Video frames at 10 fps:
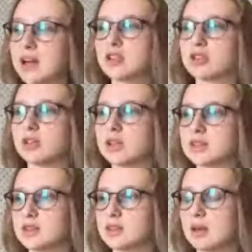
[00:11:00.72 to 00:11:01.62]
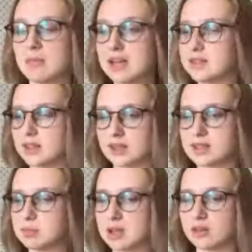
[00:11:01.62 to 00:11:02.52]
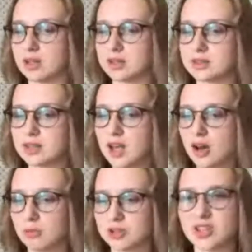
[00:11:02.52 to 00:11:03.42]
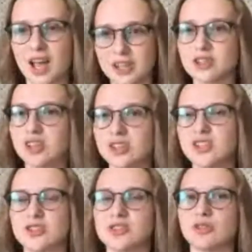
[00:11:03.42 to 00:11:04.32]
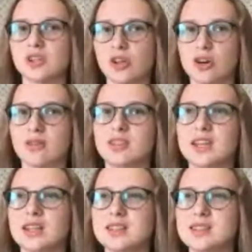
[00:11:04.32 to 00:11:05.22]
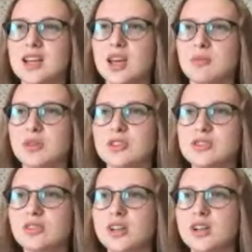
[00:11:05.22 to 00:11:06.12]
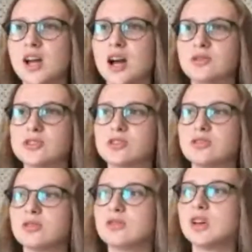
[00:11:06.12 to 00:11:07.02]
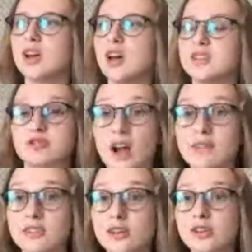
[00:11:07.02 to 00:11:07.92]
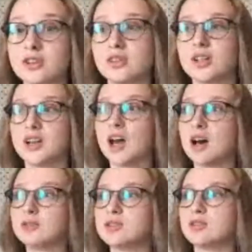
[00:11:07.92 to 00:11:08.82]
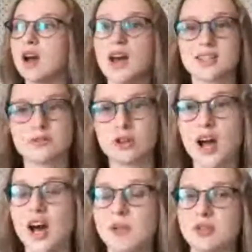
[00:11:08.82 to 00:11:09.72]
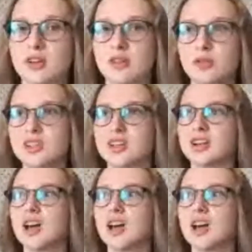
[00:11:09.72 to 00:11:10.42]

especially, it's amazing experience which actually teaches you a lot of things because you learn how to travel, you learn how to ask for help, you learn